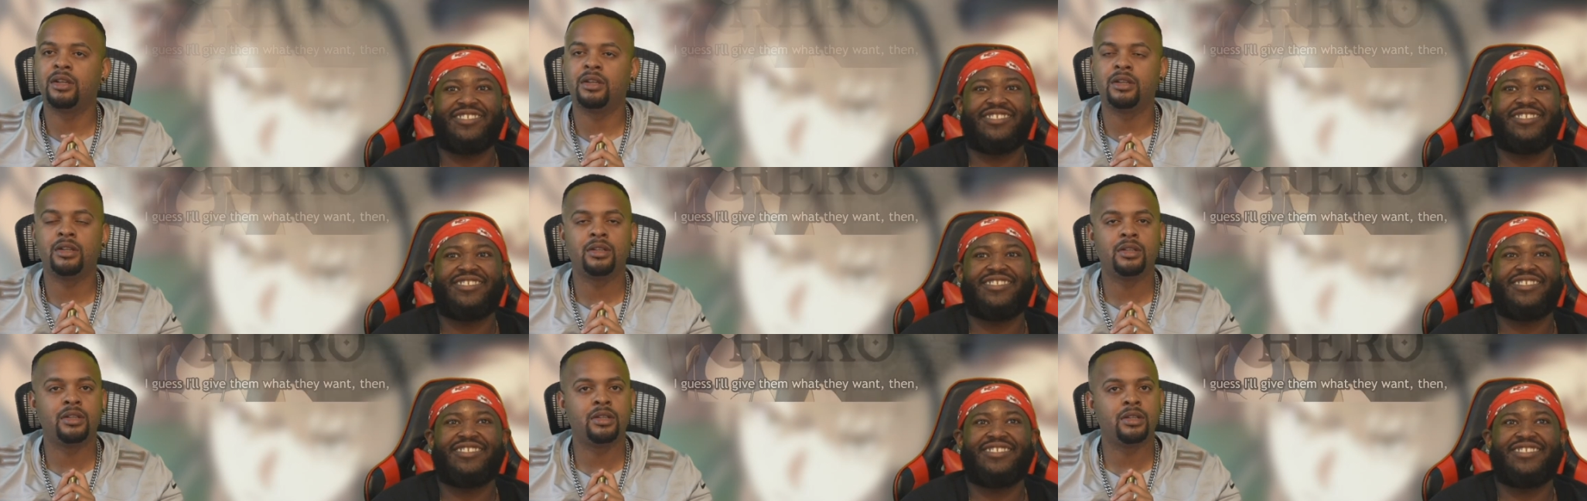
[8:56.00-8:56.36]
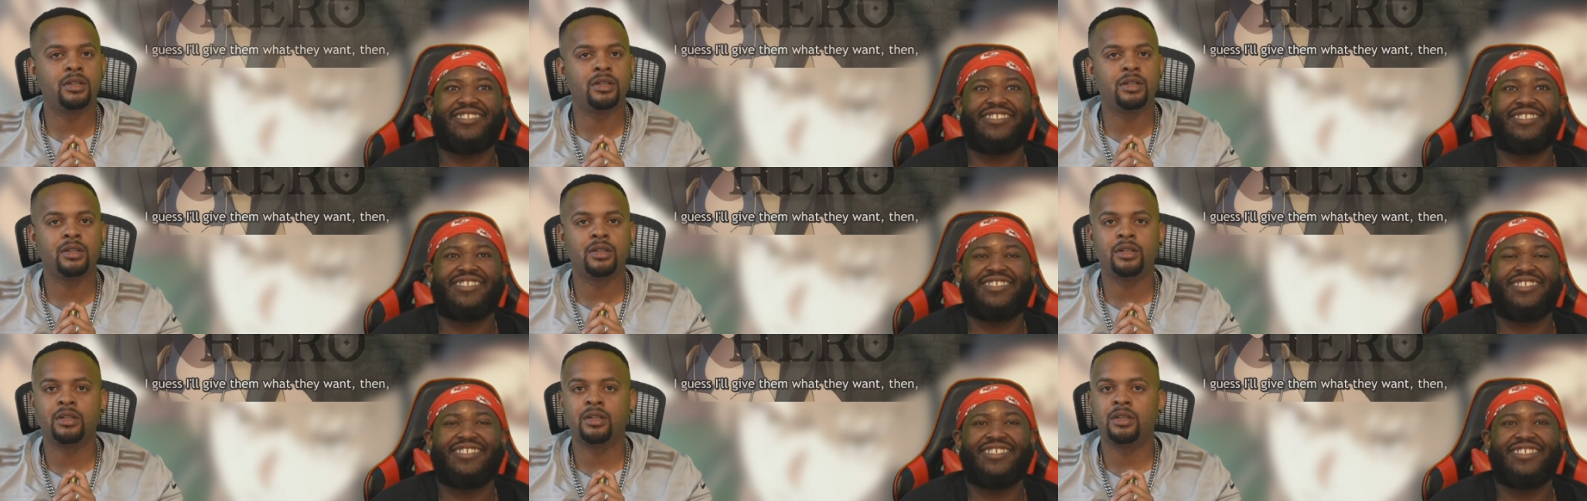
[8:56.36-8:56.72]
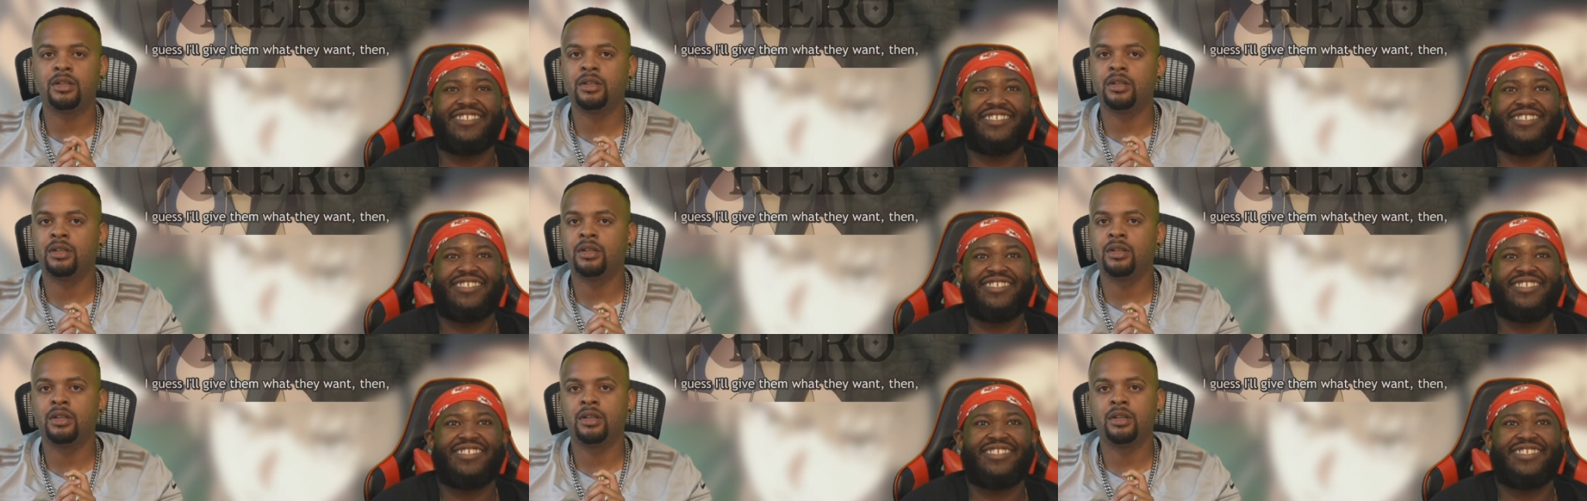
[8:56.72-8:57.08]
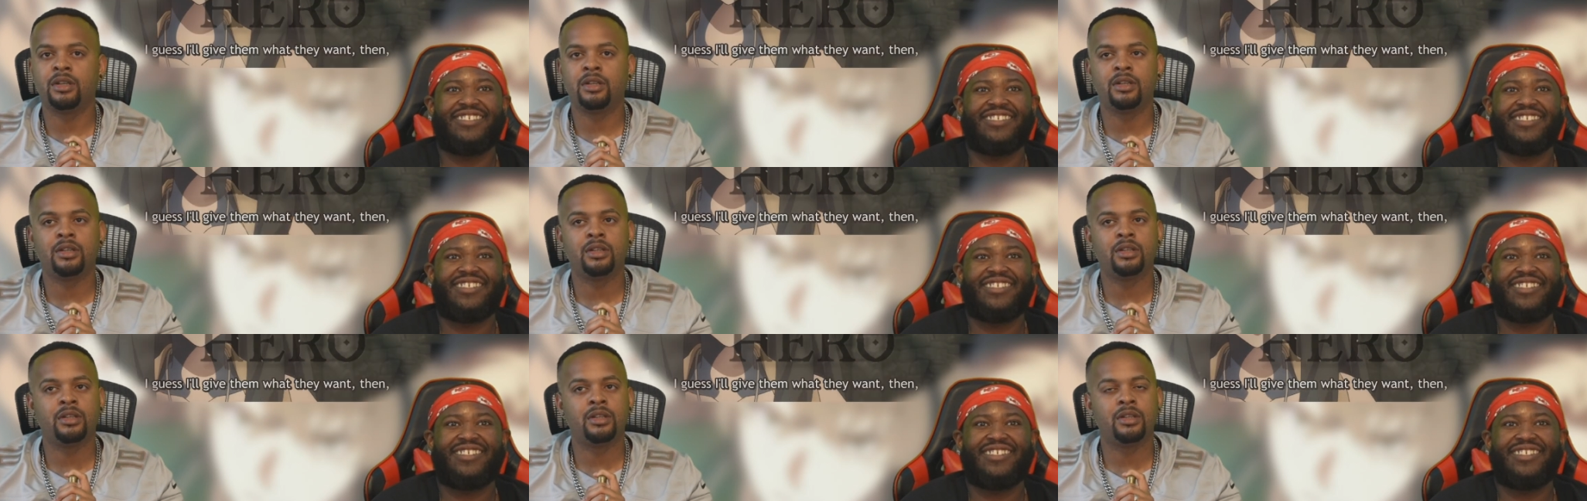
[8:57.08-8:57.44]

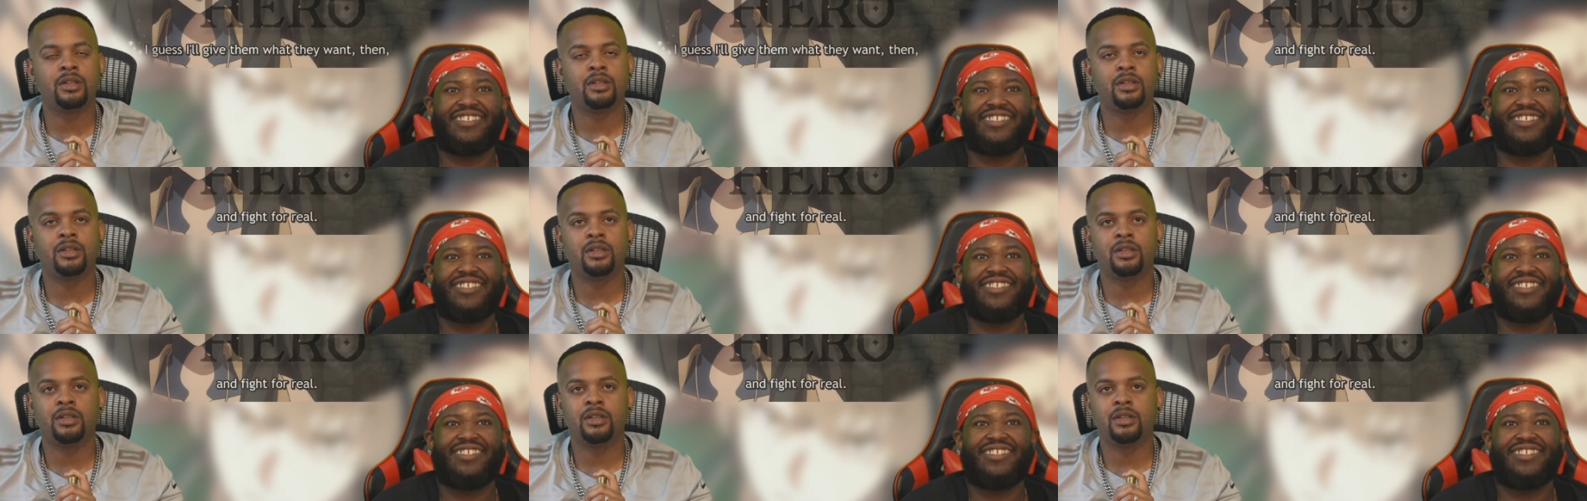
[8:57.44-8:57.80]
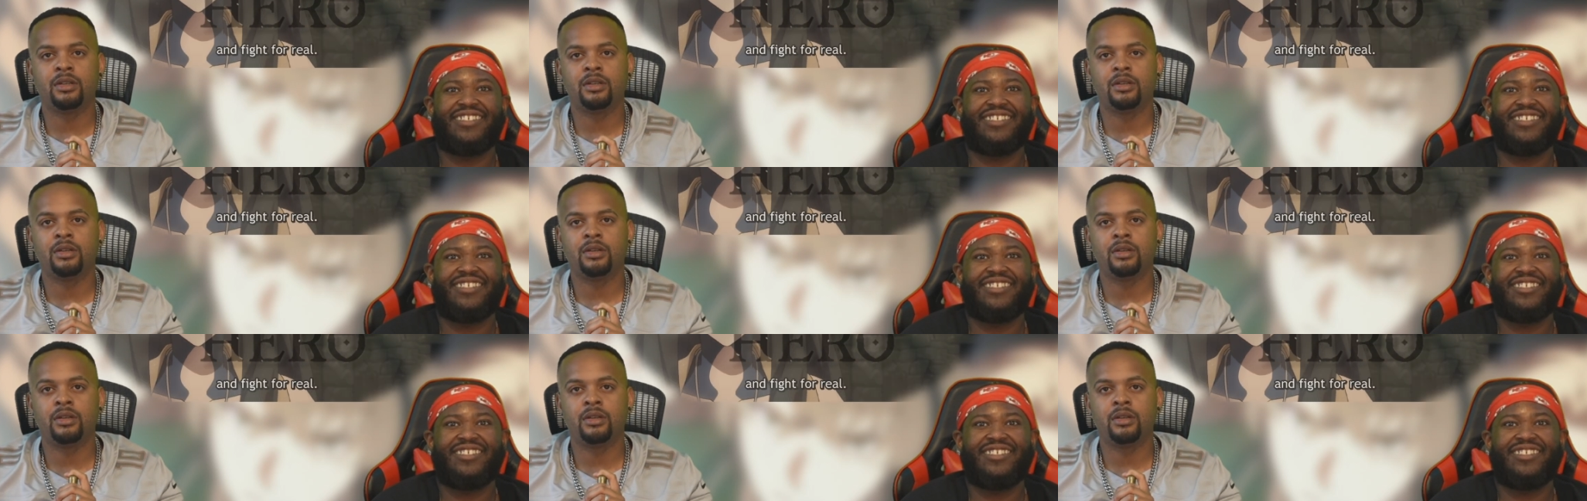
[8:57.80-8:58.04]
Nobody speaks.